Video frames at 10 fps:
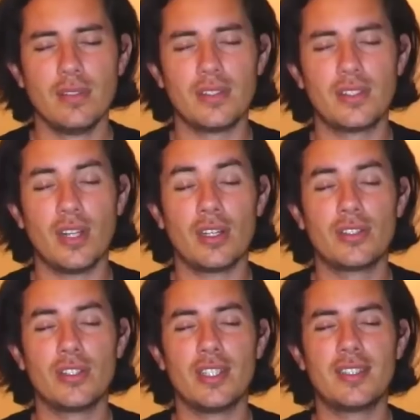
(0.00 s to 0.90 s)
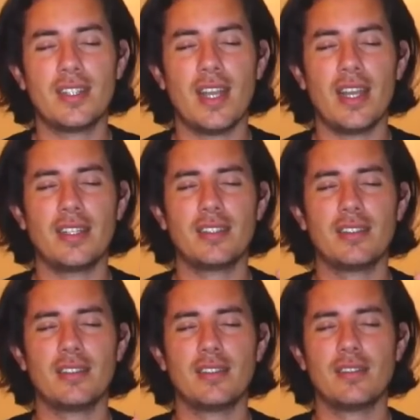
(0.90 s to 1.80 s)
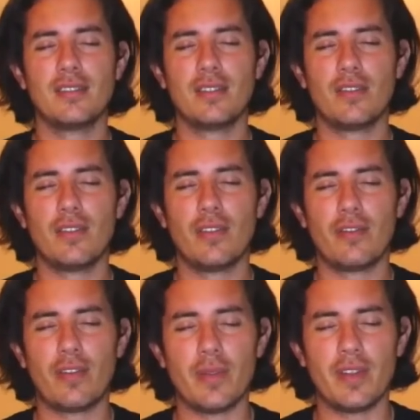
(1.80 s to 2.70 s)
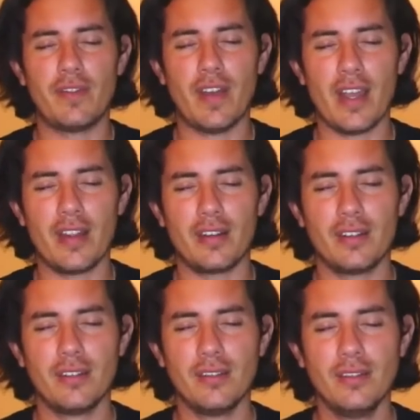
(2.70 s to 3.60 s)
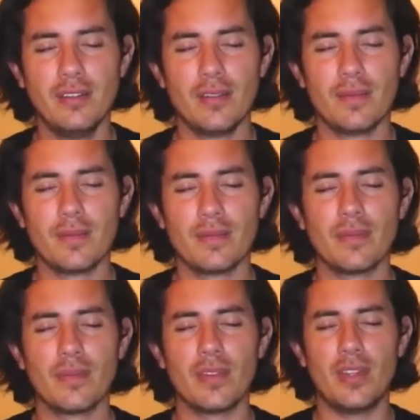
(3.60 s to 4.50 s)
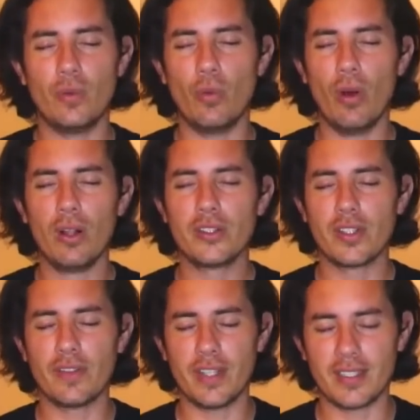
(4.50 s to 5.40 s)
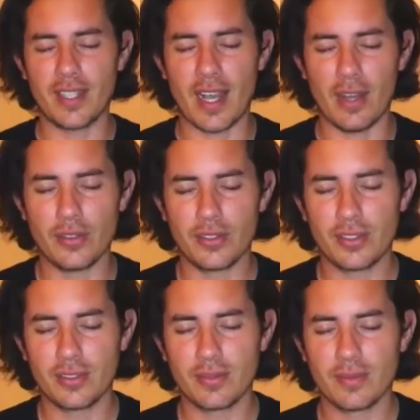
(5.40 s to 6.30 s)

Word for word: Start to design from the fire the walls of this house,